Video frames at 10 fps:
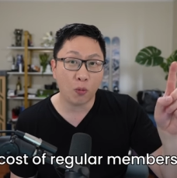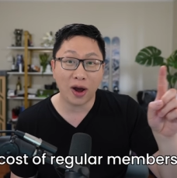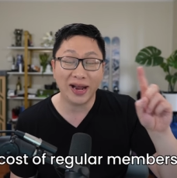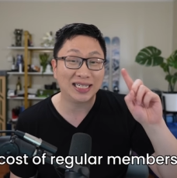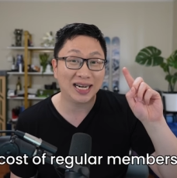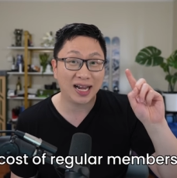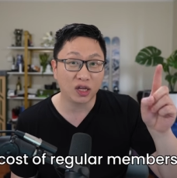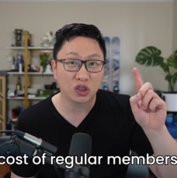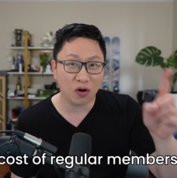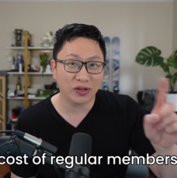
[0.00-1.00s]
one is to get
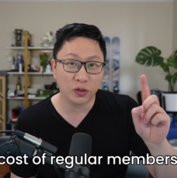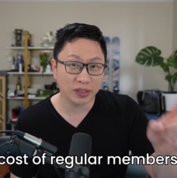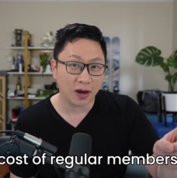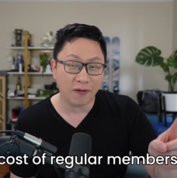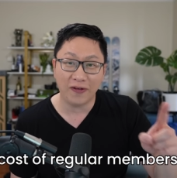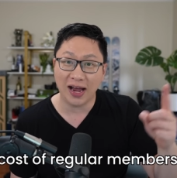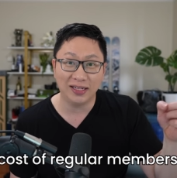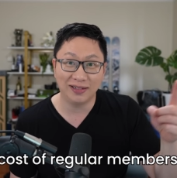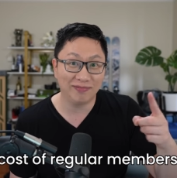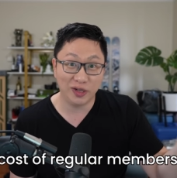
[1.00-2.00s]
the service yourself
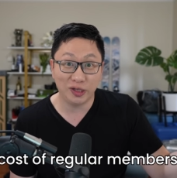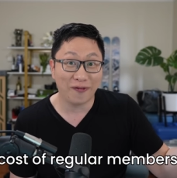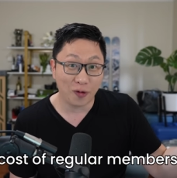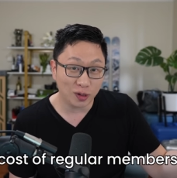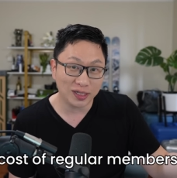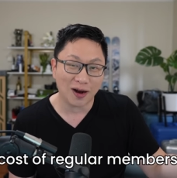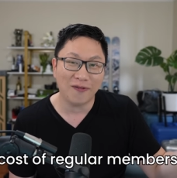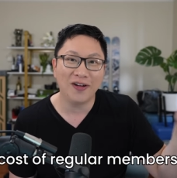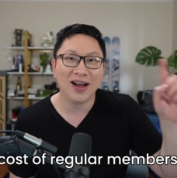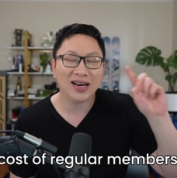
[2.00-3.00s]
and use it for
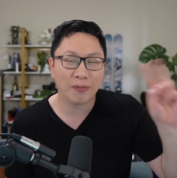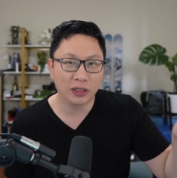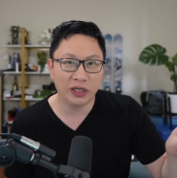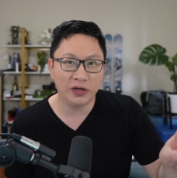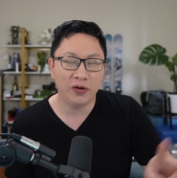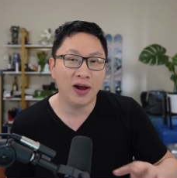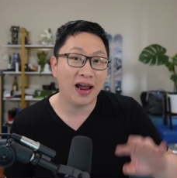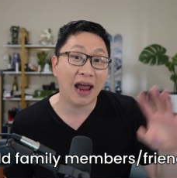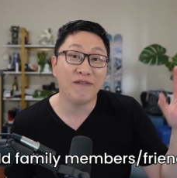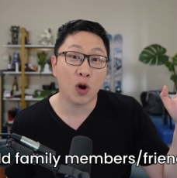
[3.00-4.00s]
yourself. Number two,
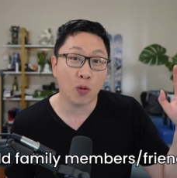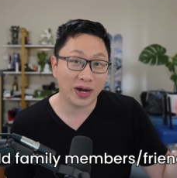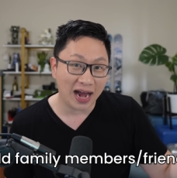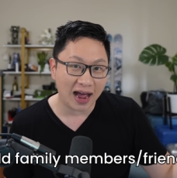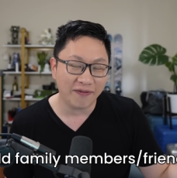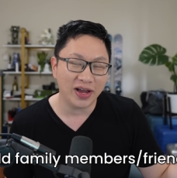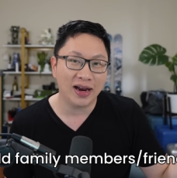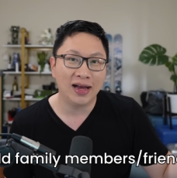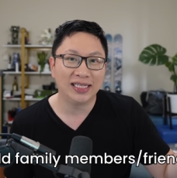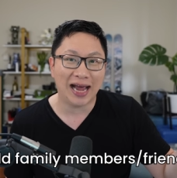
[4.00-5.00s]
if you already have
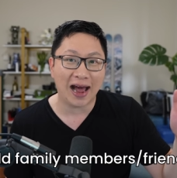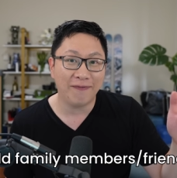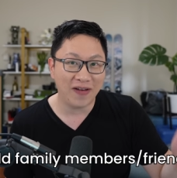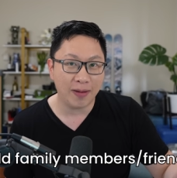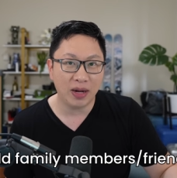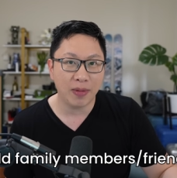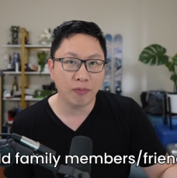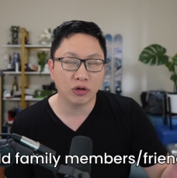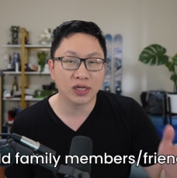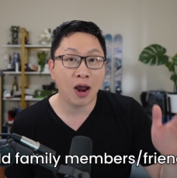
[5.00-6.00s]
it, to add family
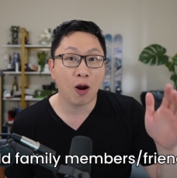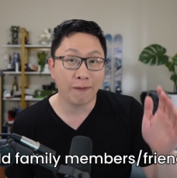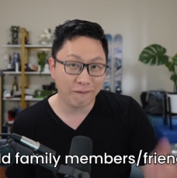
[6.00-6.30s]
members or